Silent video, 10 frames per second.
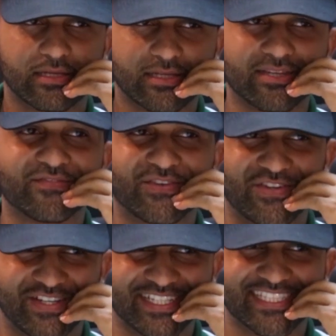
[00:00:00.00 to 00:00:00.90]
Of
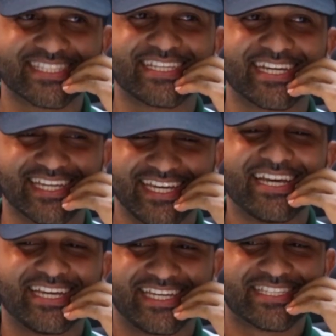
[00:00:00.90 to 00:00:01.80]
course, like
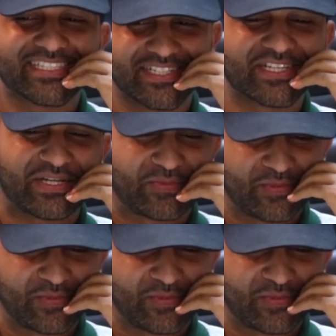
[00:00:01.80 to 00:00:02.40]
it's gonna come.